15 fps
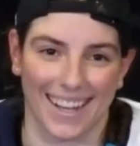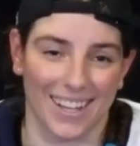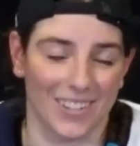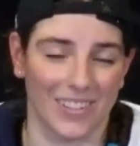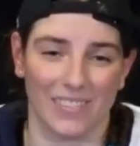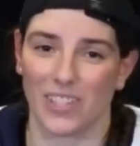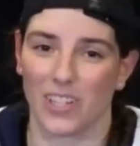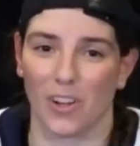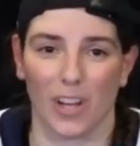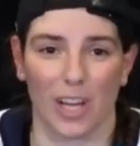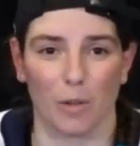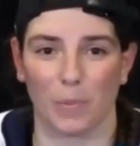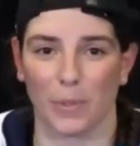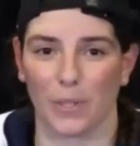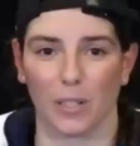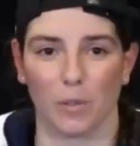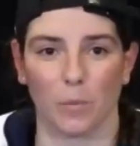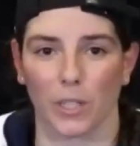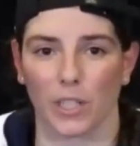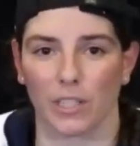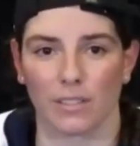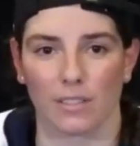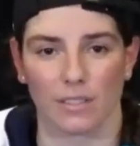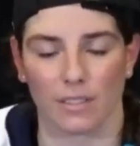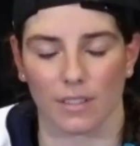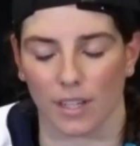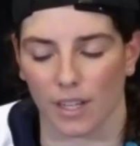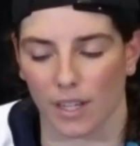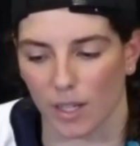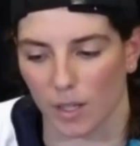I don't even know how to put it in words.
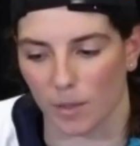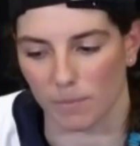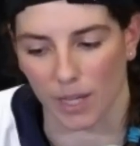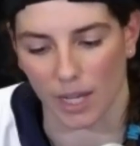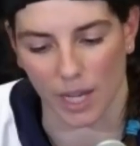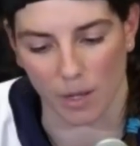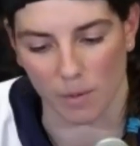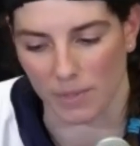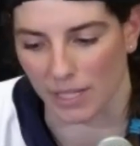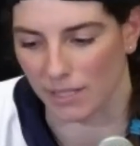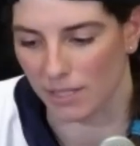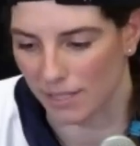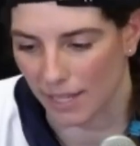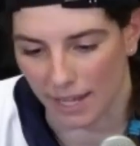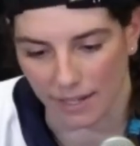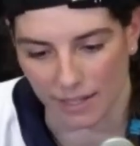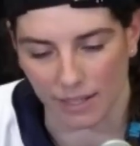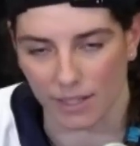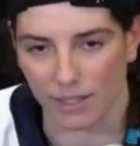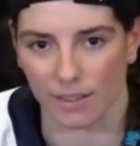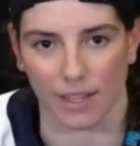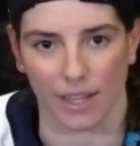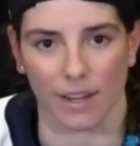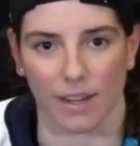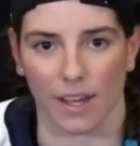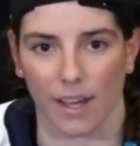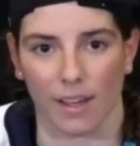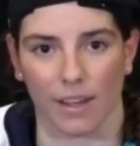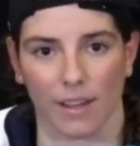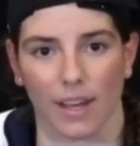I am ecstatic that
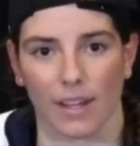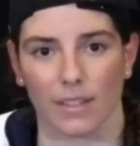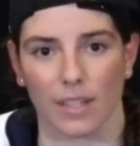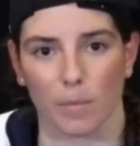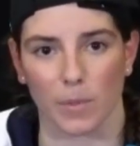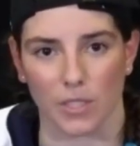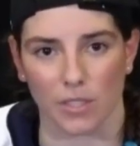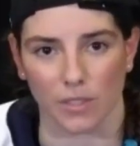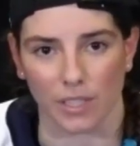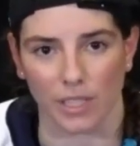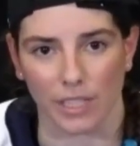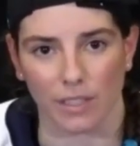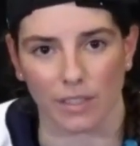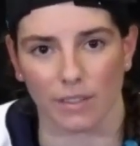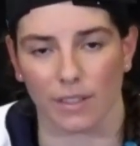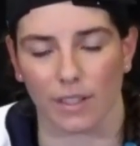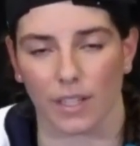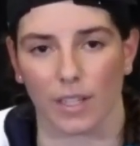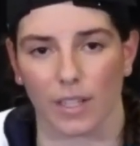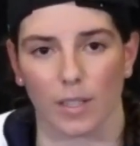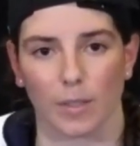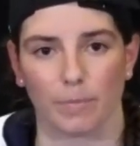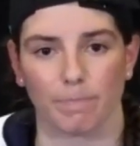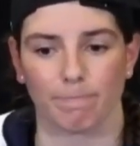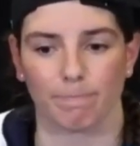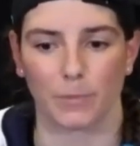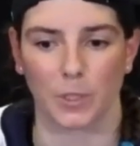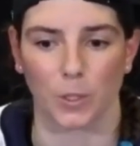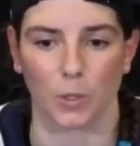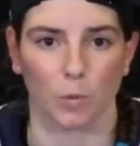I had the opportunity
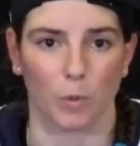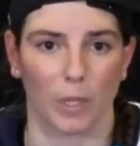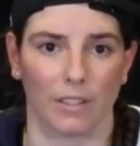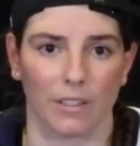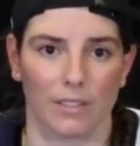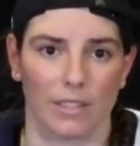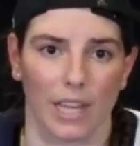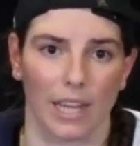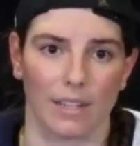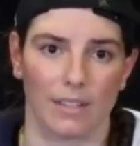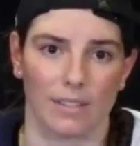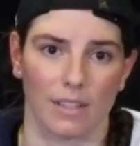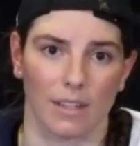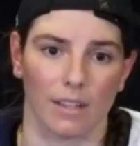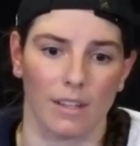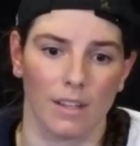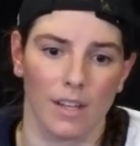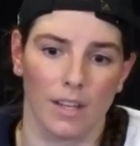to wear the skates, and